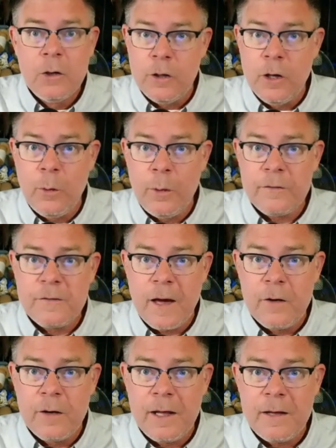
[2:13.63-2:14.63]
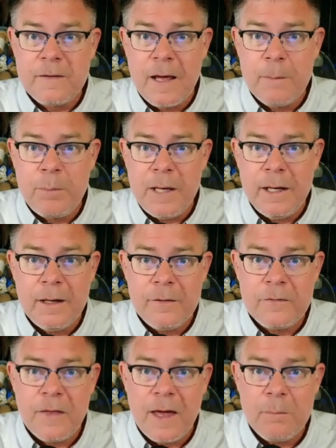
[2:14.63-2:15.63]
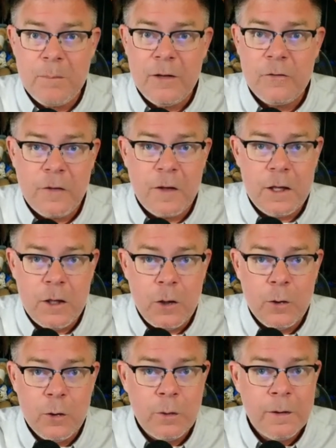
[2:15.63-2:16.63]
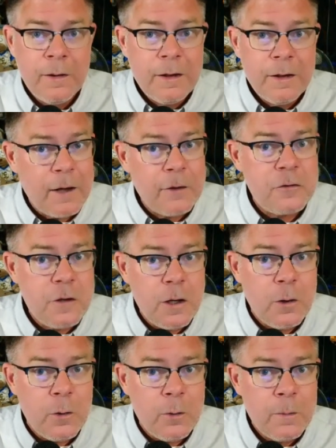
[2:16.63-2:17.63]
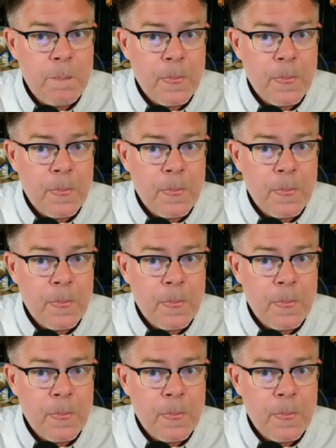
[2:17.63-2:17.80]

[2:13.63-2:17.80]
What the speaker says: You know what a Saturday Stampede is? That means that you, yes, you,